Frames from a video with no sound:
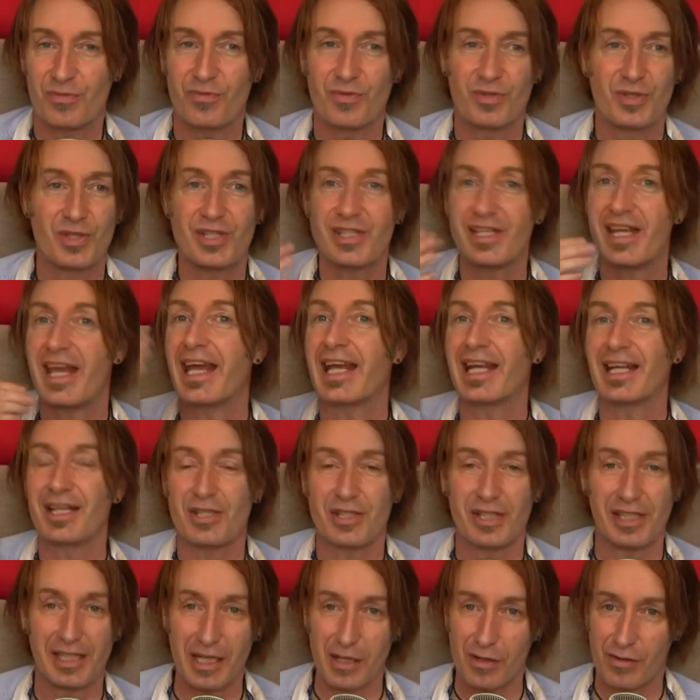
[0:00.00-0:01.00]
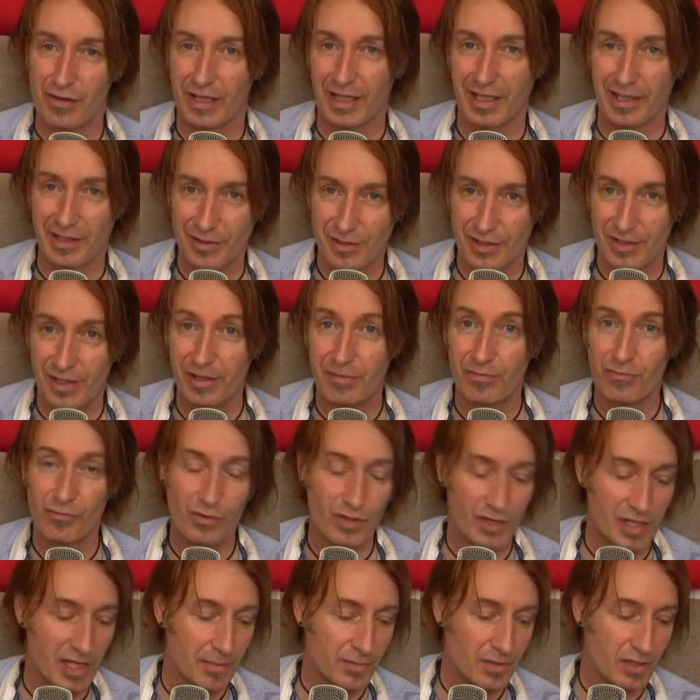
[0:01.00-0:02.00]
saying silly things and
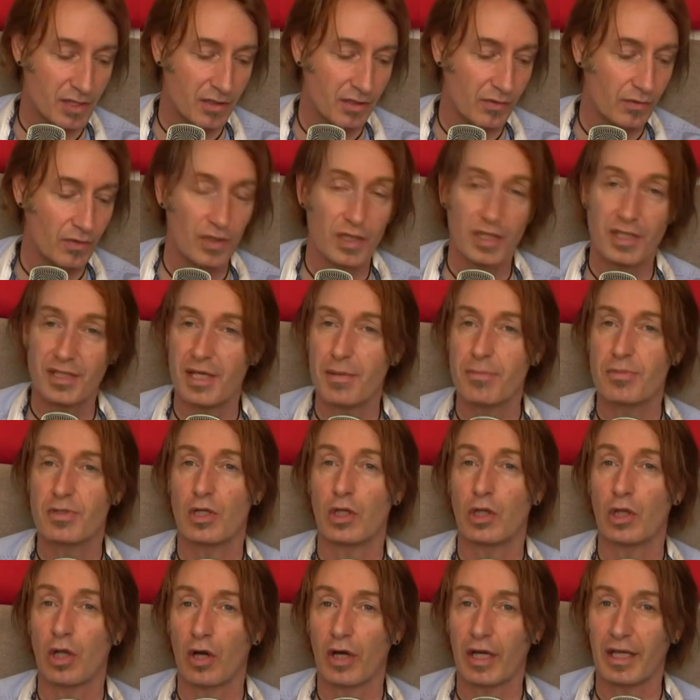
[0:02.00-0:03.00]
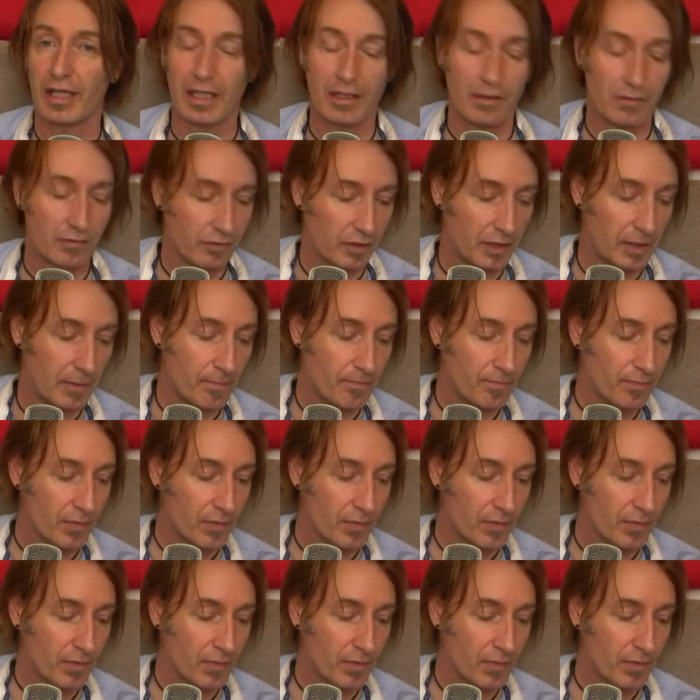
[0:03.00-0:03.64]
it seems to it seems to log it in for you.